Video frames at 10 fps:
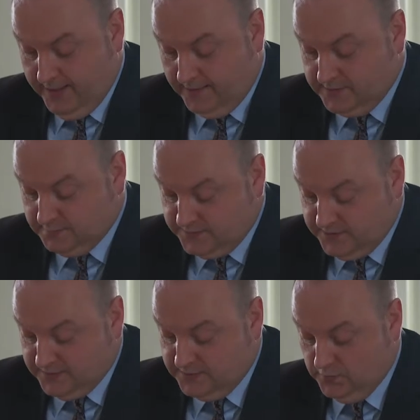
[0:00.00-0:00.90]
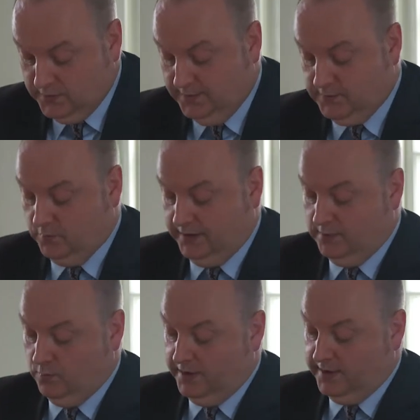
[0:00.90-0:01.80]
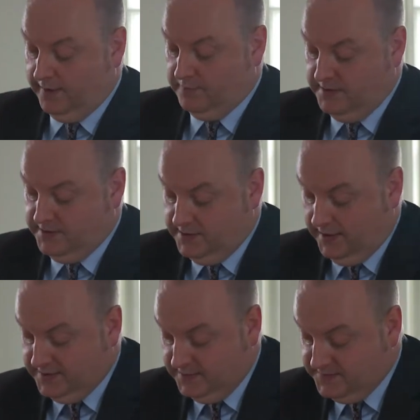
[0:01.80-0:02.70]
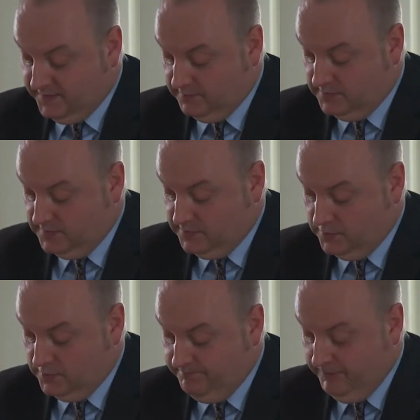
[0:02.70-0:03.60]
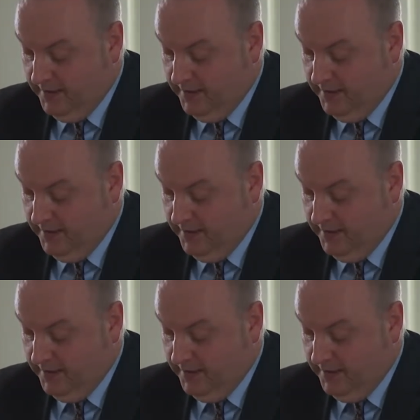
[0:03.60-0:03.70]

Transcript: and this was done soon after Whitlam won government in 1972.